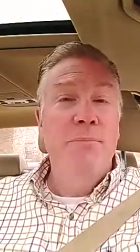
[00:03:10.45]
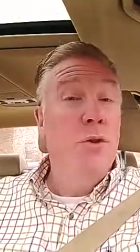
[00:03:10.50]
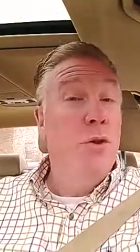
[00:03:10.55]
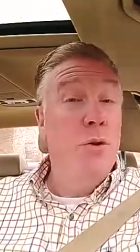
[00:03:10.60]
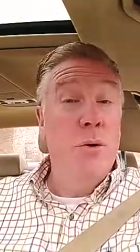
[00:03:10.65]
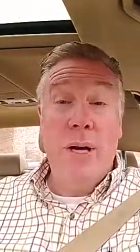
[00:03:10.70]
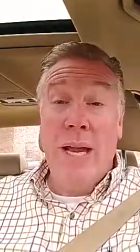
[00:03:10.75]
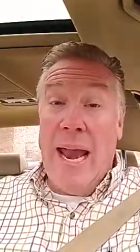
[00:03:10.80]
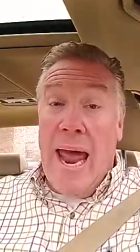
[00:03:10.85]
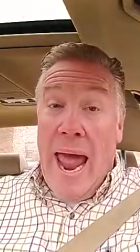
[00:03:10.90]

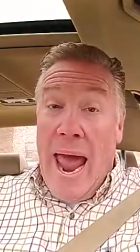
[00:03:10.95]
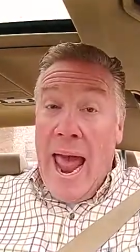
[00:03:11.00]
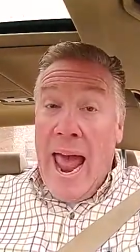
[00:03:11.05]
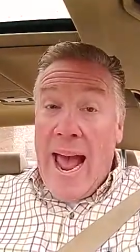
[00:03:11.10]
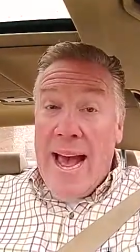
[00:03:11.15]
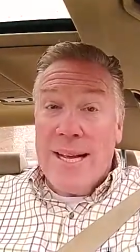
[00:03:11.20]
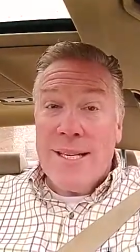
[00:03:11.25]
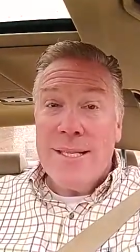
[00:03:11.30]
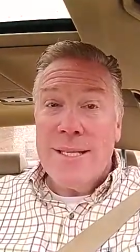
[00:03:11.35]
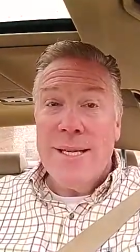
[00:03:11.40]
You can
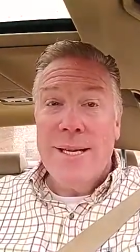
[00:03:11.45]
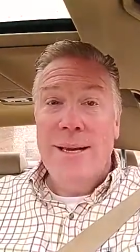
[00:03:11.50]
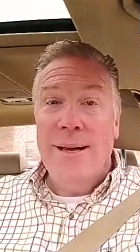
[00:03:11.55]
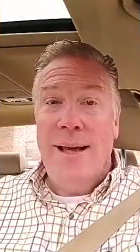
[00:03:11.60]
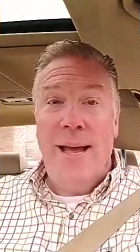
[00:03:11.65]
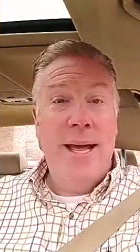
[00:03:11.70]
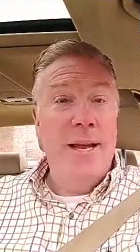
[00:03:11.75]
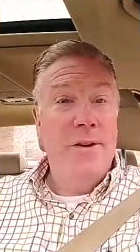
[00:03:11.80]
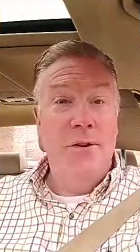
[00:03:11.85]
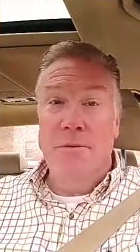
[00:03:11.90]
ask,
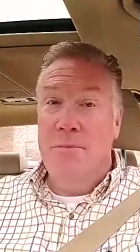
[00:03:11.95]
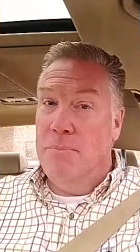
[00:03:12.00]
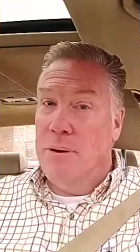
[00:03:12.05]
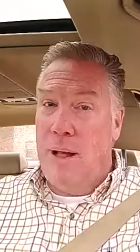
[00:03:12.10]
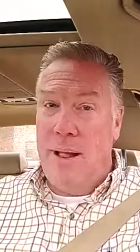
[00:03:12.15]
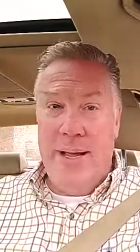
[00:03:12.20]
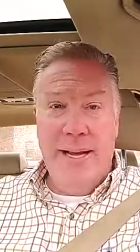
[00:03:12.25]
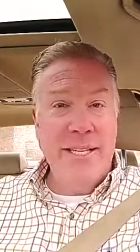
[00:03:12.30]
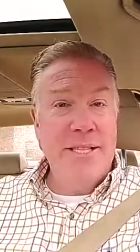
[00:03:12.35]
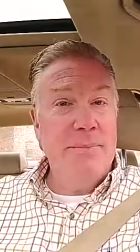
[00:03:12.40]
and you can
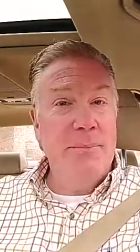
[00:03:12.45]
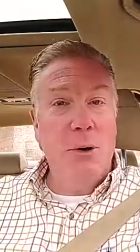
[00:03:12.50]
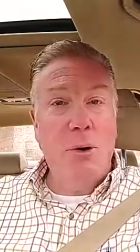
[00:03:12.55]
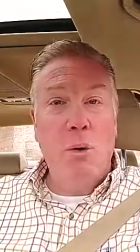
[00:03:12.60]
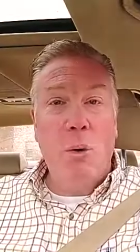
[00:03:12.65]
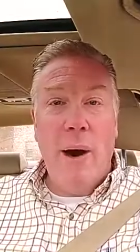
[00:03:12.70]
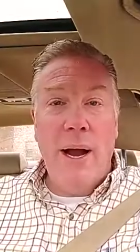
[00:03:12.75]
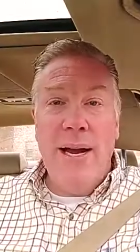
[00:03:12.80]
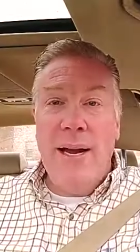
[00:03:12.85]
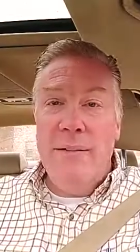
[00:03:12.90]
probably get some
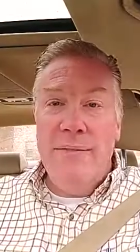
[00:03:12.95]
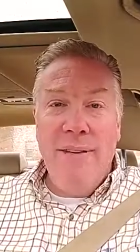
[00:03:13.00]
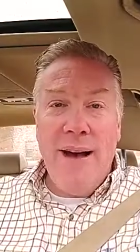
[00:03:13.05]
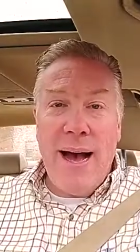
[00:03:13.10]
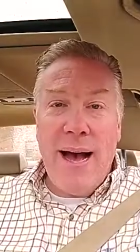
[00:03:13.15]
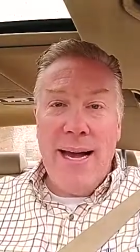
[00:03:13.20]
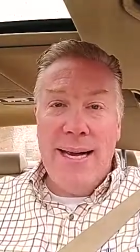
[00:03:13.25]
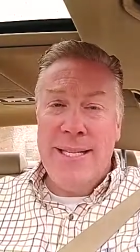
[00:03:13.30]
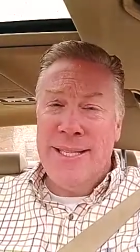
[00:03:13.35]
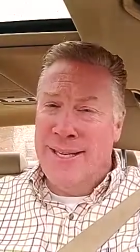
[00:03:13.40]
great
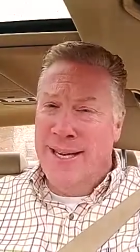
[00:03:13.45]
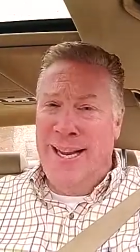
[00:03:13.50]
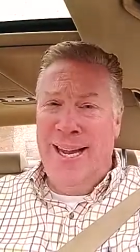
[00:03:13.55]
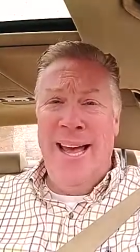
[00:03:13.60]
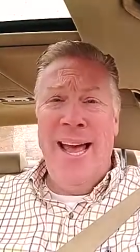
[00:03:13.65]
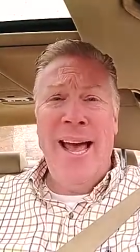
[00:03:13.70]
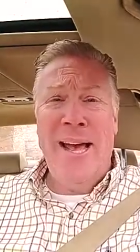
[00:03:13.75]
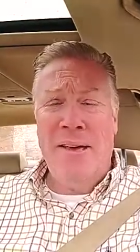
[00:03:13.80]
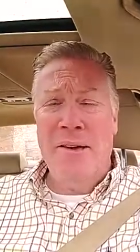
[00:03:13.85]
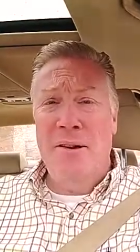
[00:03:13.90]
advice.
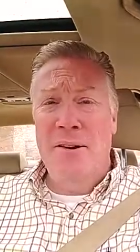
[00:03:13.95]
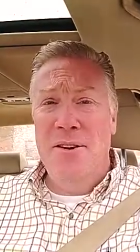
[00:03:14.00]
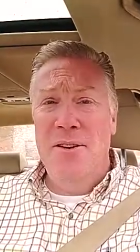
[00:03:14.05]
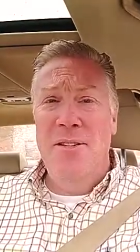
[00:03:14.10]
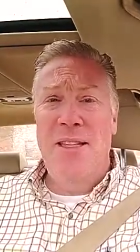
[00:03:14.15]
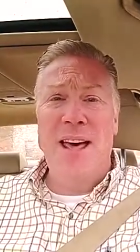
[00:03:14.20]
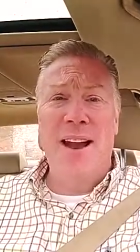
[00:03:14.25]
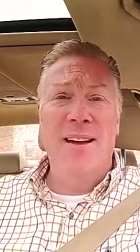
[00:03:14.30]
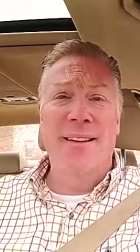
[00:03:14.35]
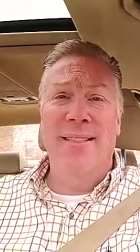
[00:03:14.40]
Heck, you can do
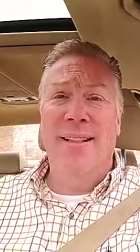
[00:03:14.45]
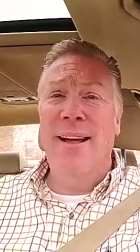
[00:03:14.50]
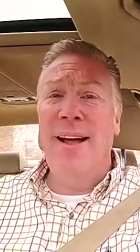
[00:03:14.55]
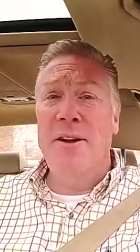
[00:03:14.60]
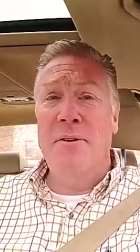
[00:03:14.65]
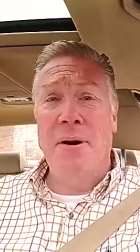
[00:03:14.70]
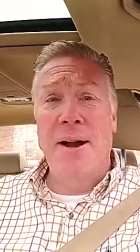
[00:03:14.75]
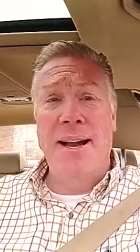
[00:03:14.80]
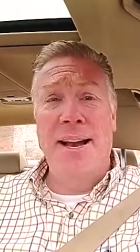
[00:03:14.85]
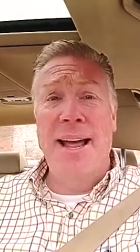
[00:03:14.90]
that
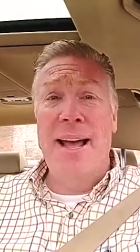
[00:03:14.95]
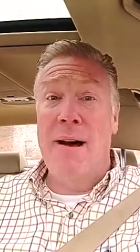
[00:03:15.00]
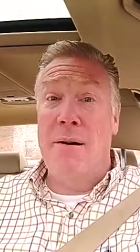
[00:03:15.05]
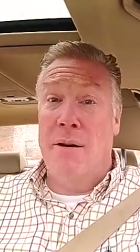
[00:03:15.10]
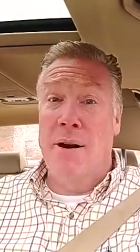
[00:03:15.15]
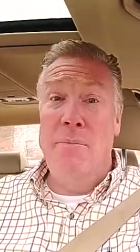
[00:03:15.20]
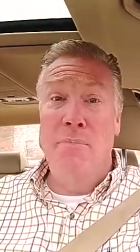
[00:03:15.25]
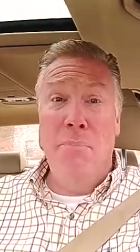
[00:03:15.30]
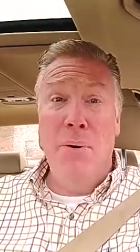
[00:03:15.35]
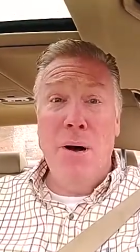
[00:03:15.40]
online right now
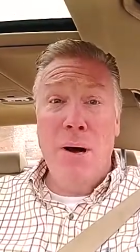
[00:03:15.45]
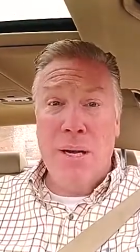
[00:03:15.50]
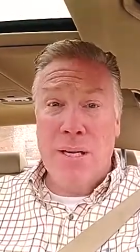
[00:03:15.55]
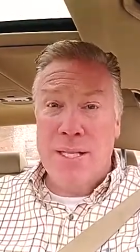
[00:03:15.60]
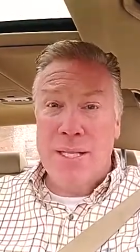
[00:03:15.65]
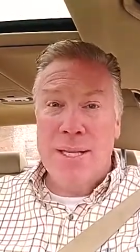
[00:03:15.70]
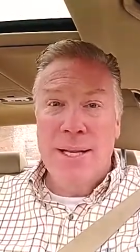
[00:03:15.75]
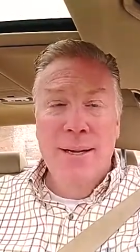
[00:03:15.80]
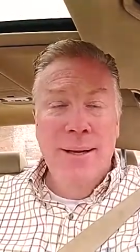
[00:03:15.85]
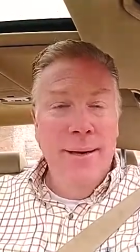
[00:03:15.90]
or in
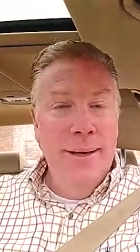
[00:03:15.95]
books.